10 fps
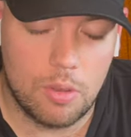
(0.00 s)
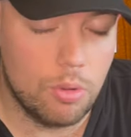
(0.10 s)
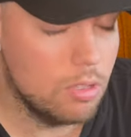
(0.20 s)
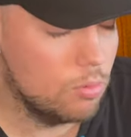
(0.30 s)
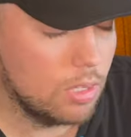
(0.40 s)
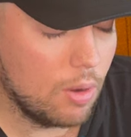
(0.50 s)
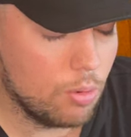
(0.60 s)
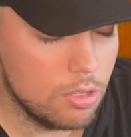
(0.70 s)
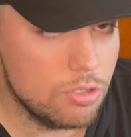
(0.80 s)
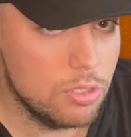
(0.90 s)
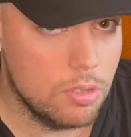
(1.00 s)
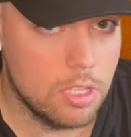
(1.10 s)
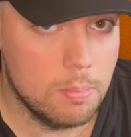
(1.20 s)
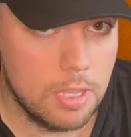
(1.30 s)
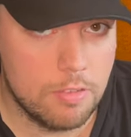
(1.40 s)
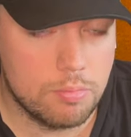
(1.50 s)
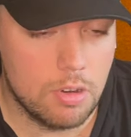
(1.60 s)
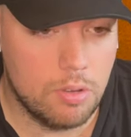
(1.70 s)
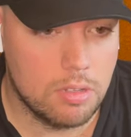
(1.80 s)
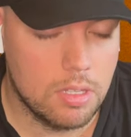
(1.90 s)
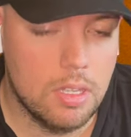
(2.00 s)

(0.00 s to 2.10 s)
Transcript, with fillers: w- that were introduced in Beef Bros.